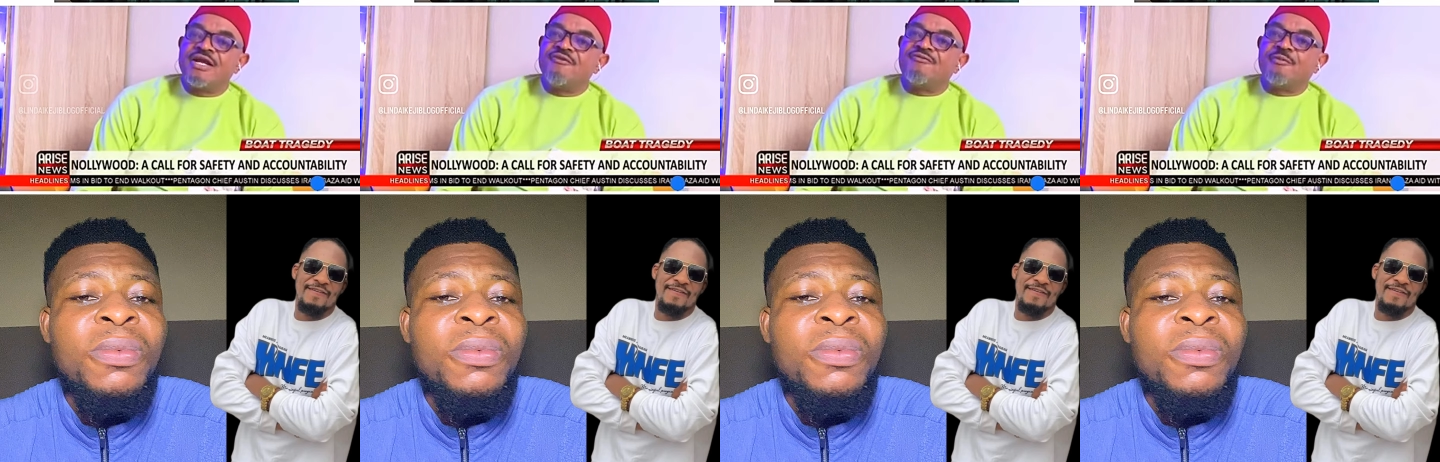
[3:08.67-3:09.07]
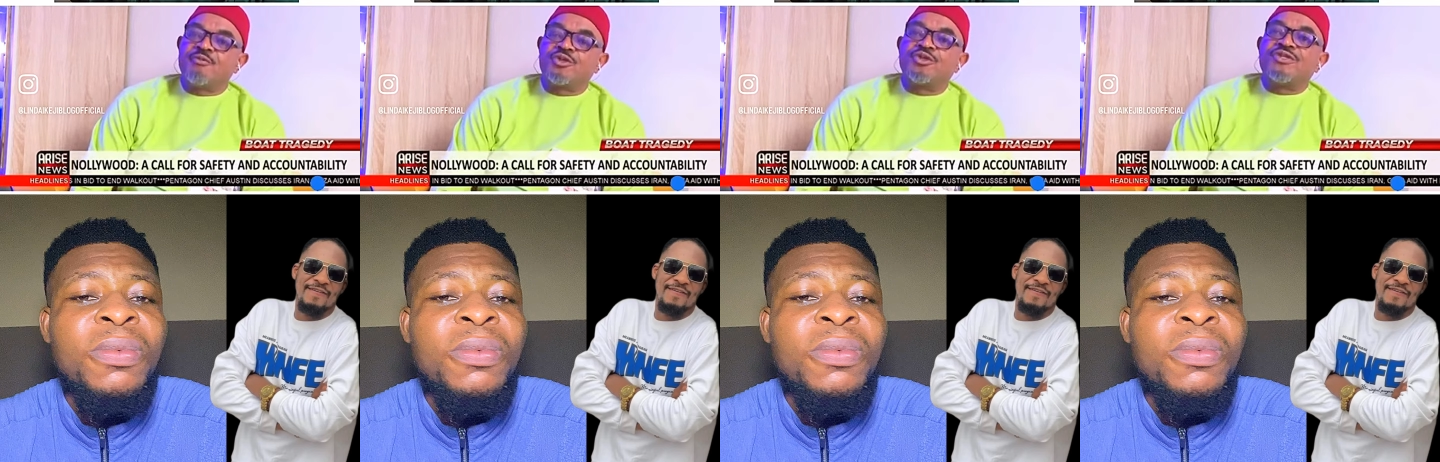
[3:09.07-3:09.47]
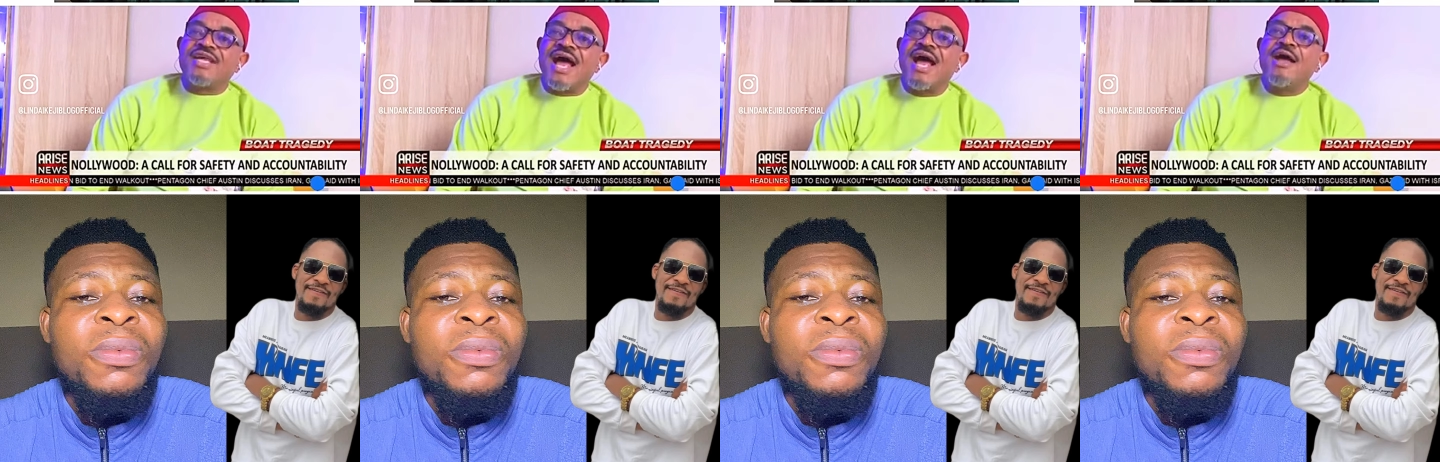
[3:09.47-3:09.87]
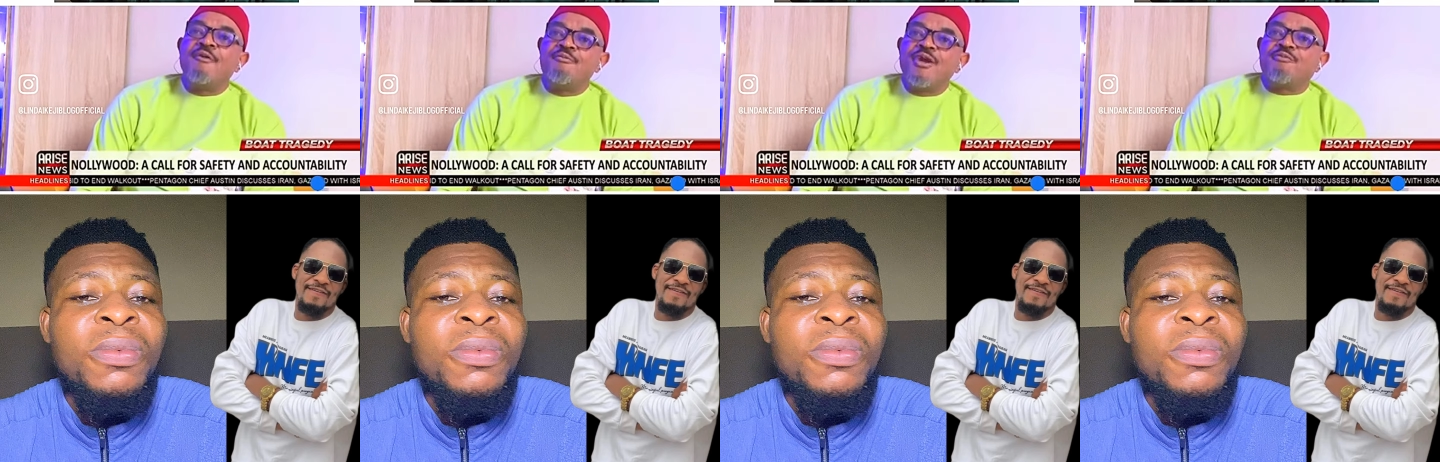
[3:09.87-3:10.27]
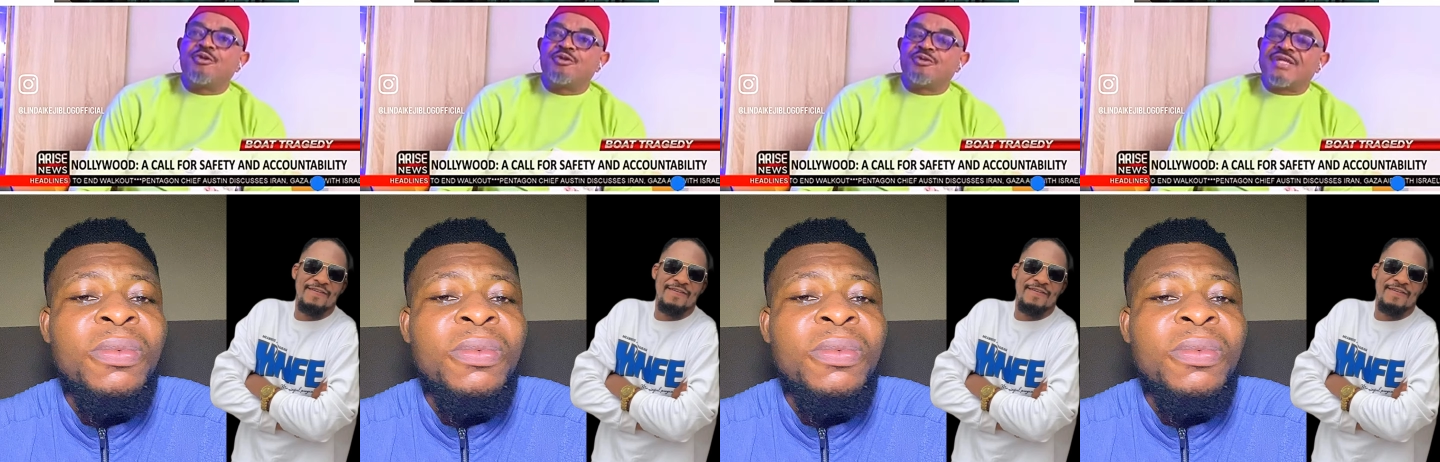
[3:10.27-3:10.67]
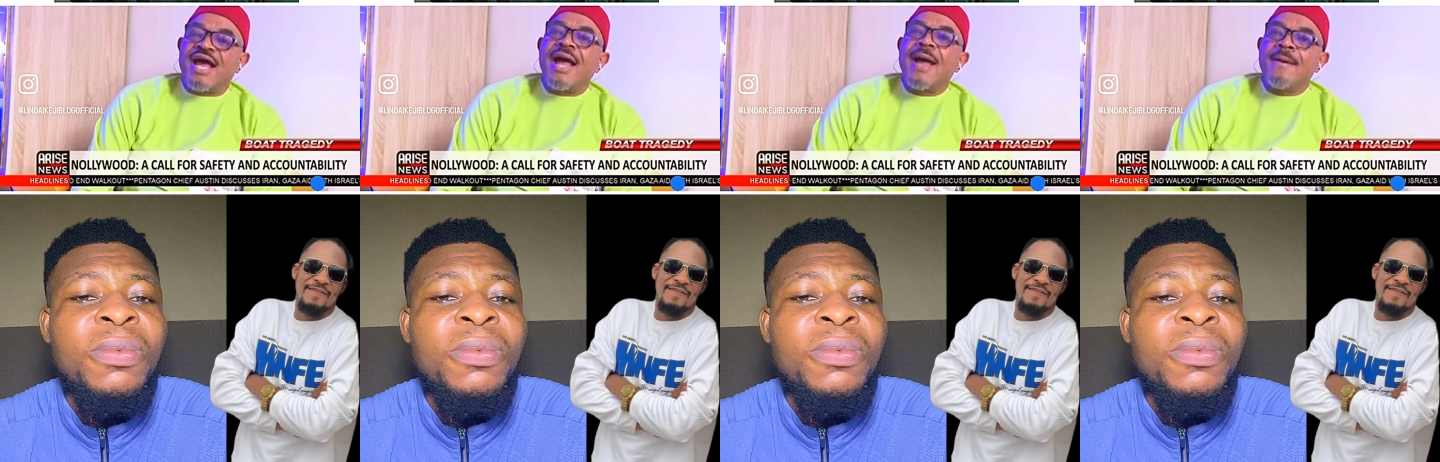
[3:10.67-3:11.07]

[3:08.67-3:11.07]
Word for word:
Speaker 1: If you're a producer, be a producer,